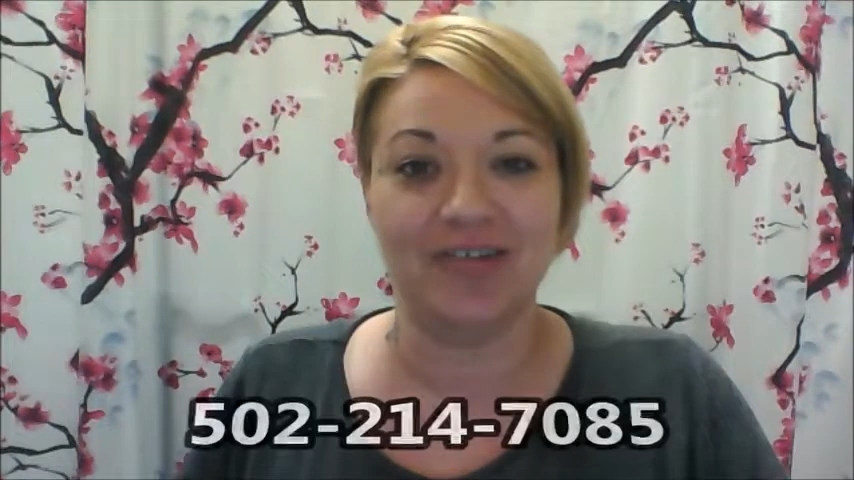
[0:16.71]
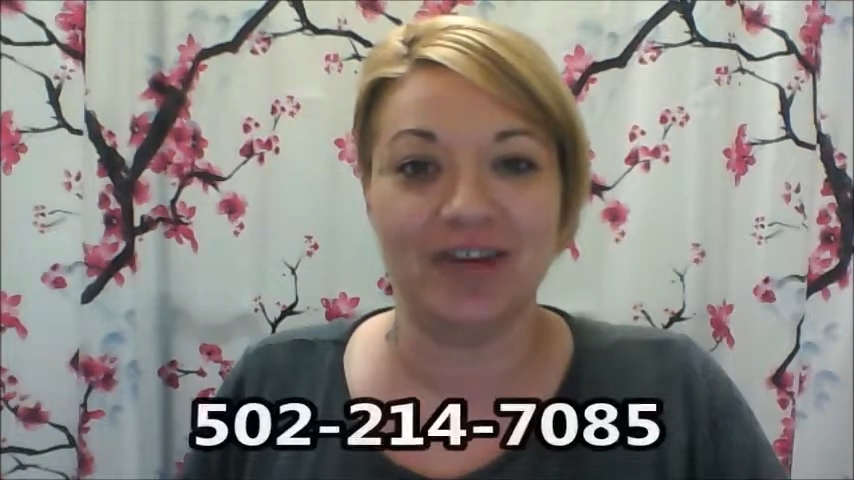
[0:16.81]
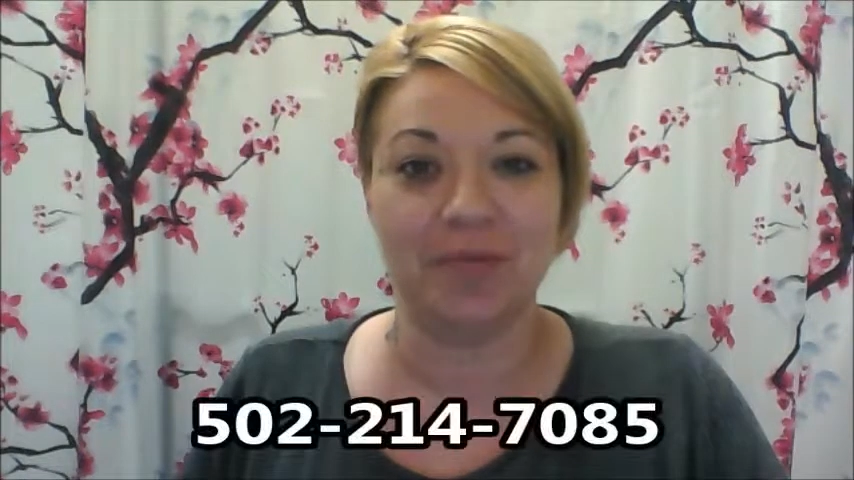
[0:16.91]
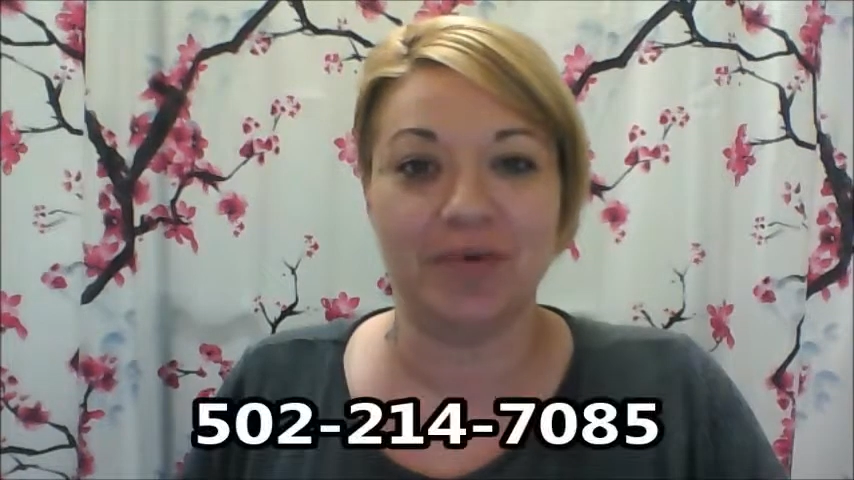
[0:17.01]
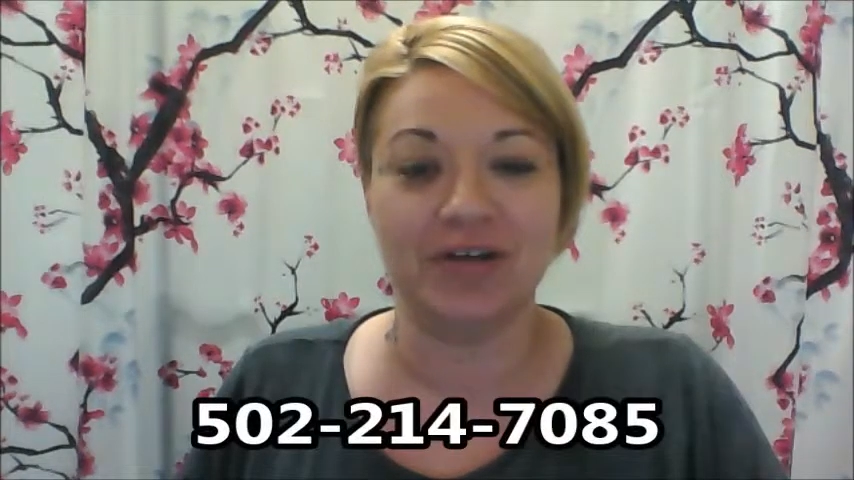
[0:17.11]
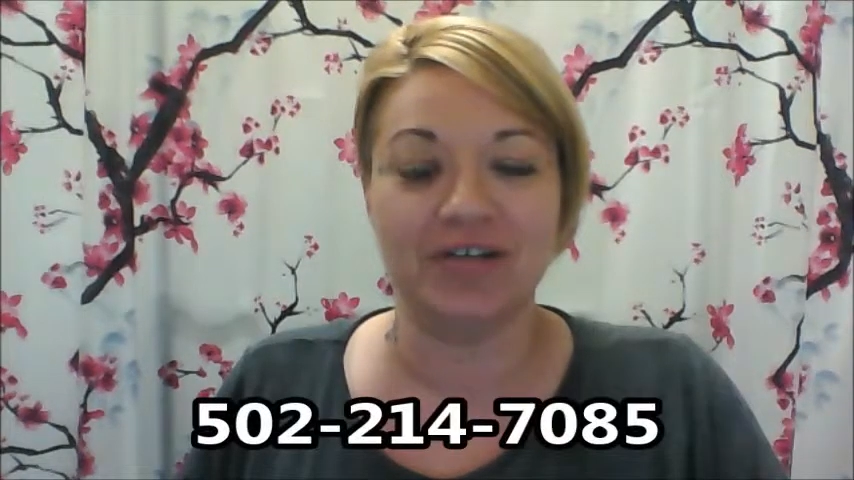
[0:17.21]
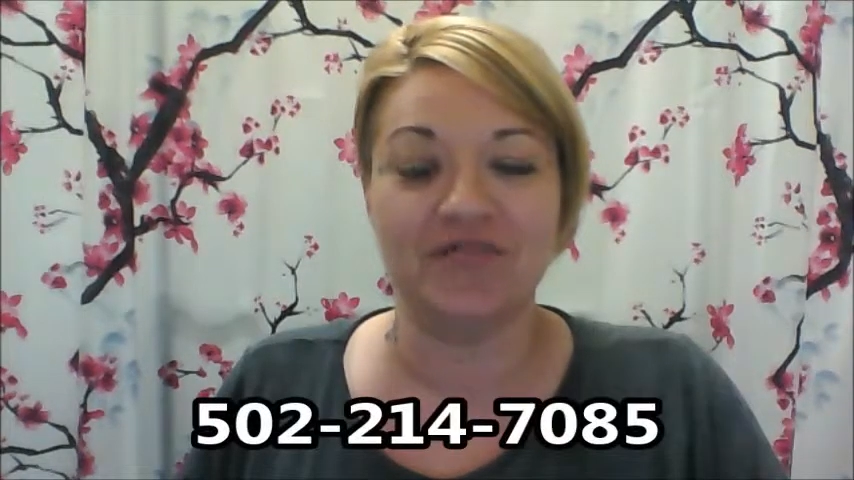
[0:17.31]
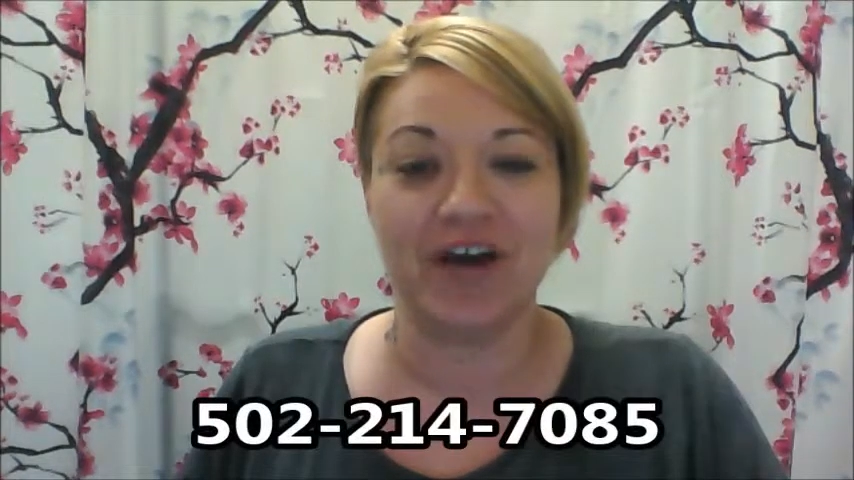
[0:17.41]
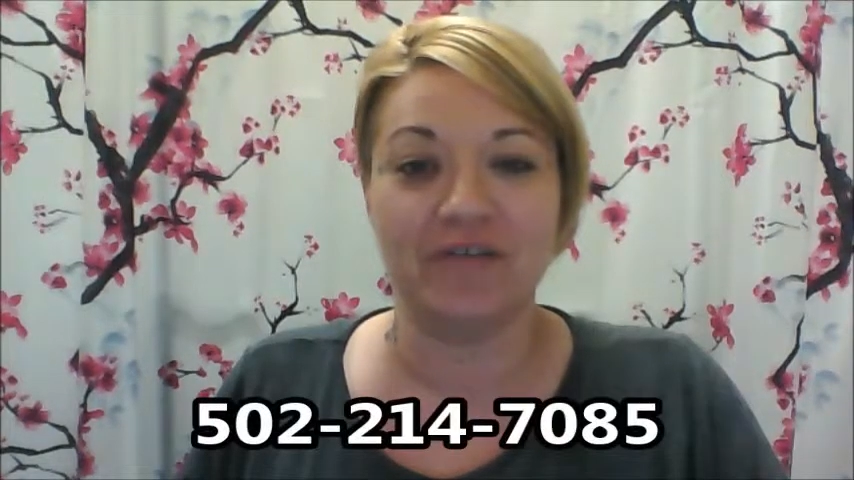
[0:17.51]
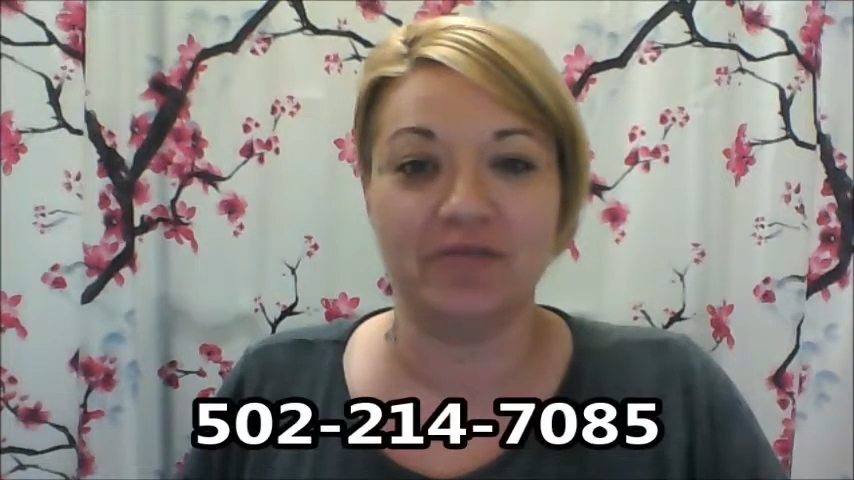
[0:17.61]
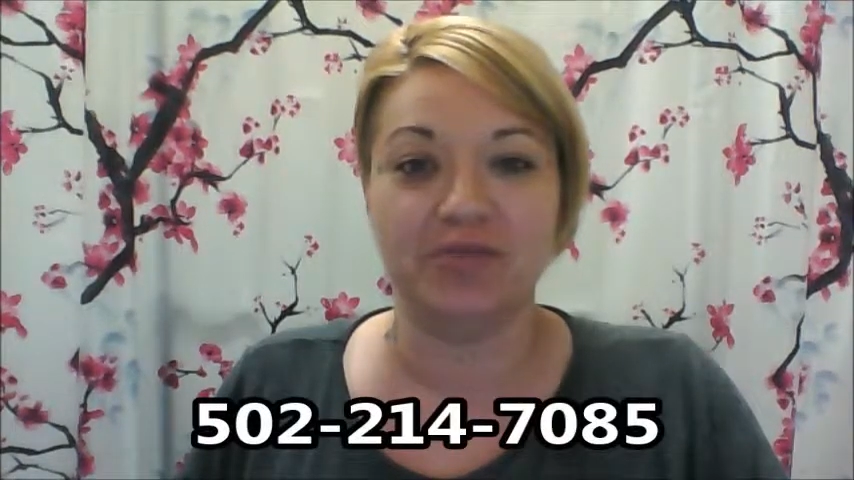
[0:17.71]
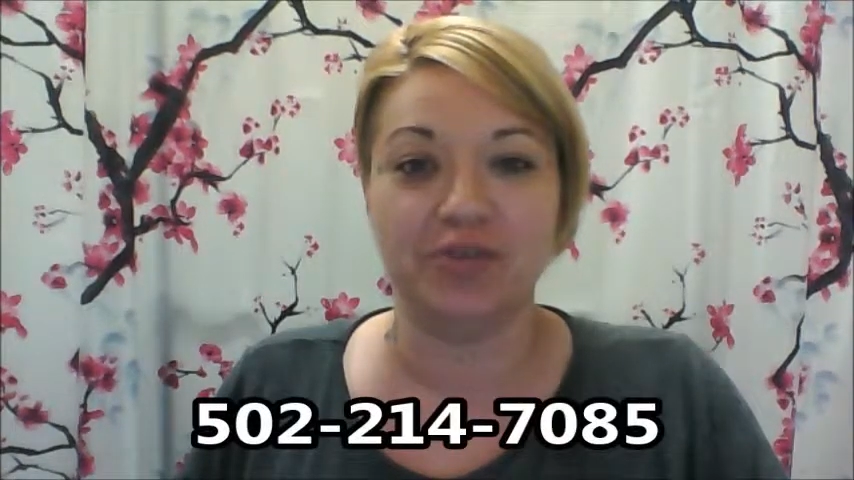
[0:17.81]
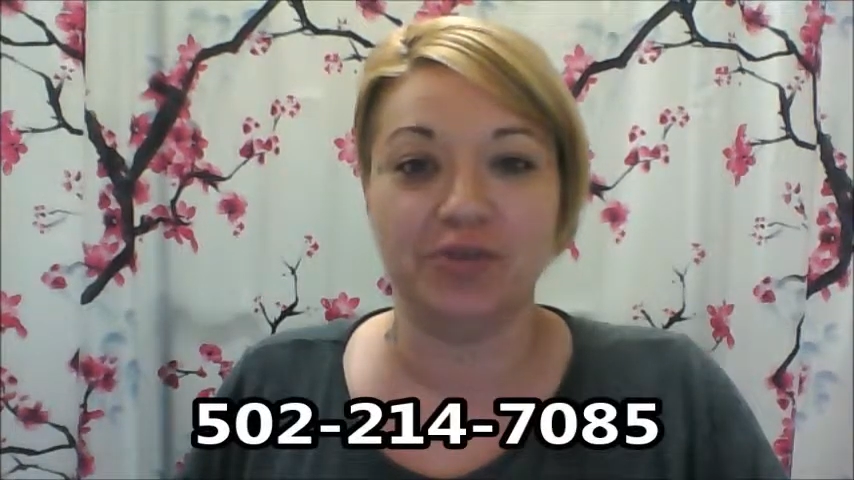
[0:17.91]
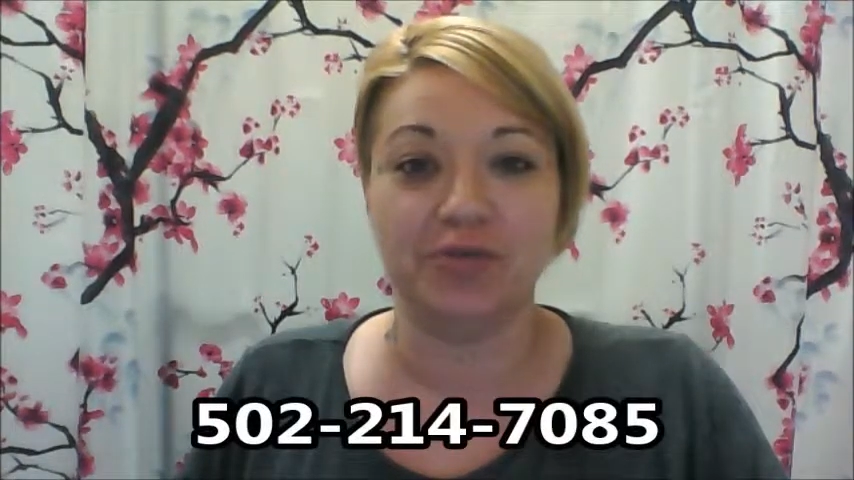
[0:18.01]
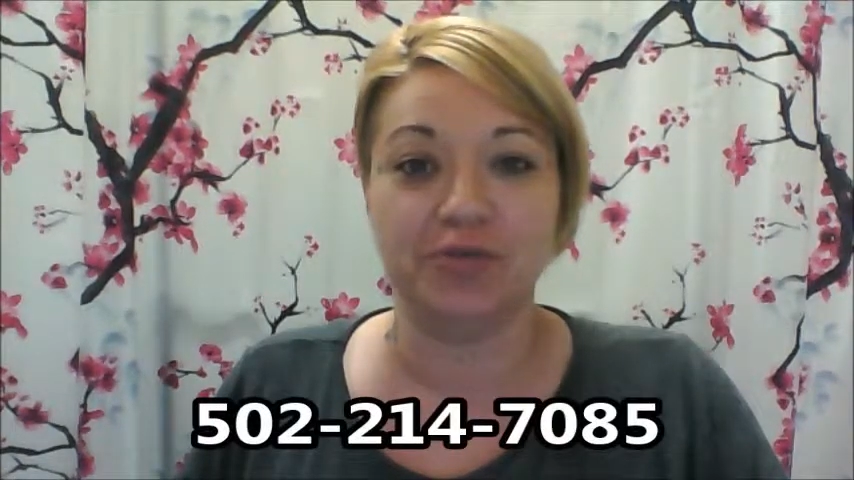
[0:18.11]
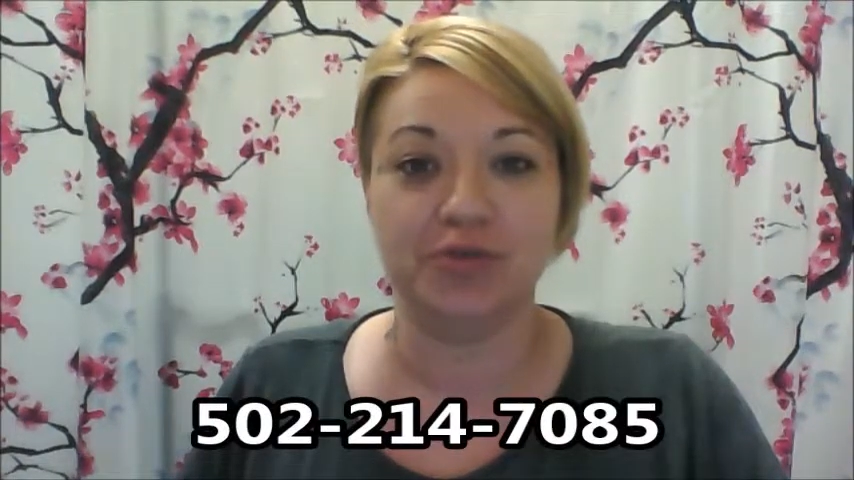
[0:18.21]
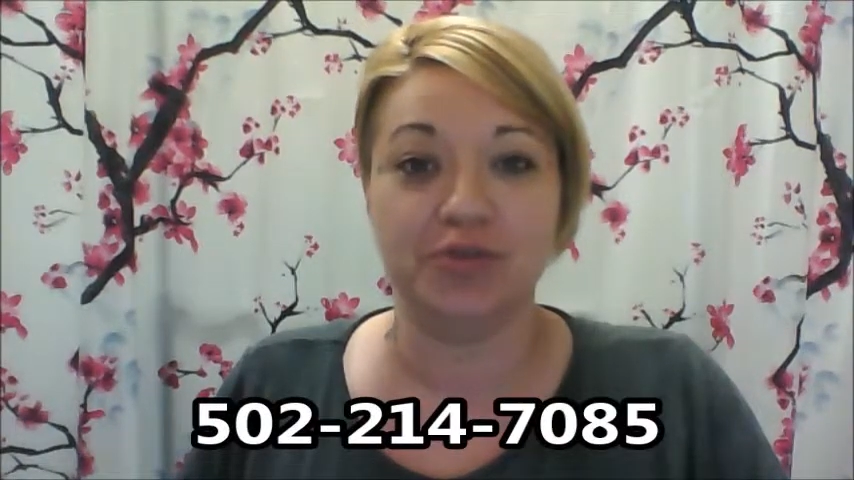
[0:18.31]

The number is 502